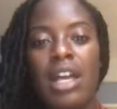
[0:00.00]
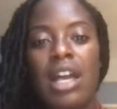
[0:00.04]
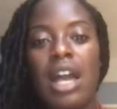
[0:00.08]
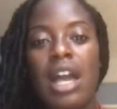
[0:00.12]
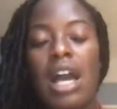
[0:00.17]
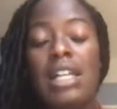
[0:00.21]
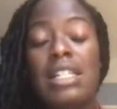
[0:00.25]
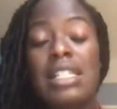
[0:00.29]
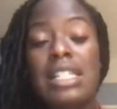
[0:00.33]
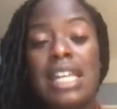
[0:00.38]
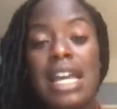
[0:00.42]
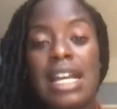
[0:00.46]

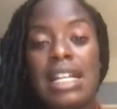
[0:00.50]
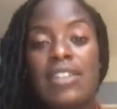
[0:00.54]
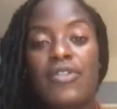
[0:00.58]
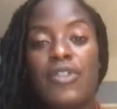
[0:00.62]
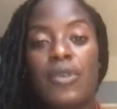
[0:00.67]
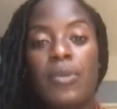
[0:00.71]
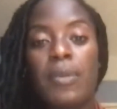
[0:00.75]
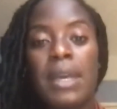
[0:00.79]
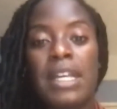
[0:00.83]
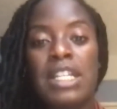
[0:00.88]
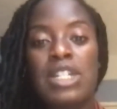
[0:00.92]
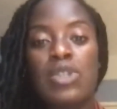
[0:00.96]
Contact
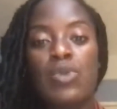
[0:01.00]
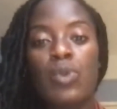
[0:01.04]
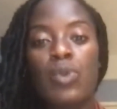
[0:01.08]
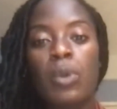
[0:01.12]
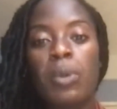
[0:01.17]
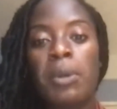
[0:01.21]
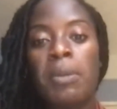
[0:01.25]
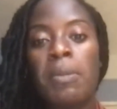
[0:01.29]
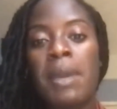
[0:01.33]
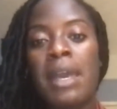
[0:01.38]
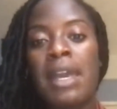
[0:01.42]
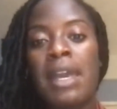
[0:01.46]
information will
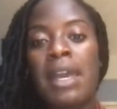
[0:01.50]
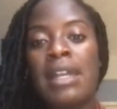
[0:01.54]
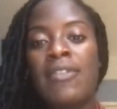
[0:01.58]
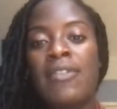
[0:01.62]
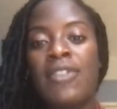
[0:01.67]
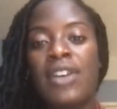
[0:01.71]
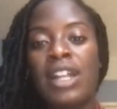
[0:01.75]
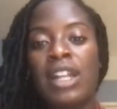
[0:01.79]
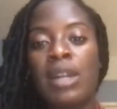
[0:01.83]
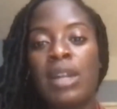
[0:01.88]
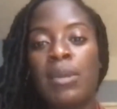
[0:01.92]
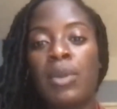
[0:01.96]
be made
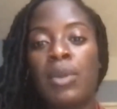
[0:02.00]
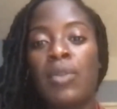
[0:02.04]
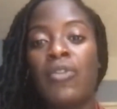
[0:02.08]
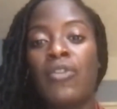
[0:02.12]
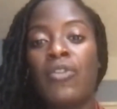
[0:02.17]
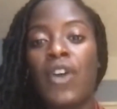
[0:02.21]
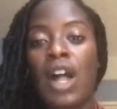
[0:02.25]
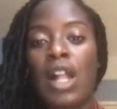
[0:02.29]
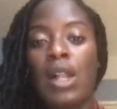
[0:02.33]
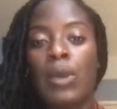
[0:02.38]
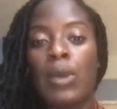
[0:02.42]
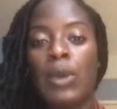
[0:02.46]
available
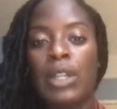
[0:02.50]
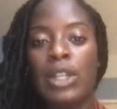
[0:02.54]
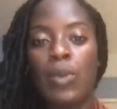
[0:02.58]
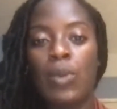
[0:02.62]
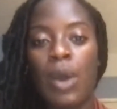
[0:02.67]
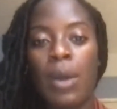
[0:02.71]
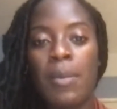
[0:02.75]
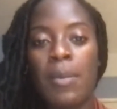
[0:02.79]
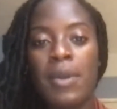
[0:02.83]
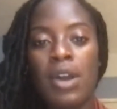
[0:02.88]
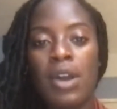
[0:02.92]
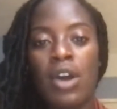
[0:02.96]
following the
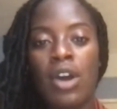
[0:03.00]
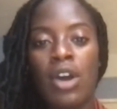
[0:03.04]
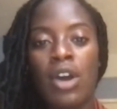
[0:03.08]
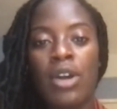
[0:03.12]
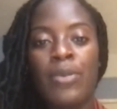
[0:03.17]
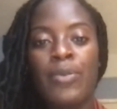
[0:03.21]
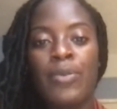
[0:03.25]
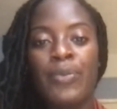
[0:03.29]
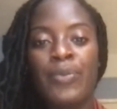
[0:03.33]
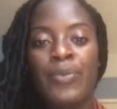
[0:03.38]
webinar,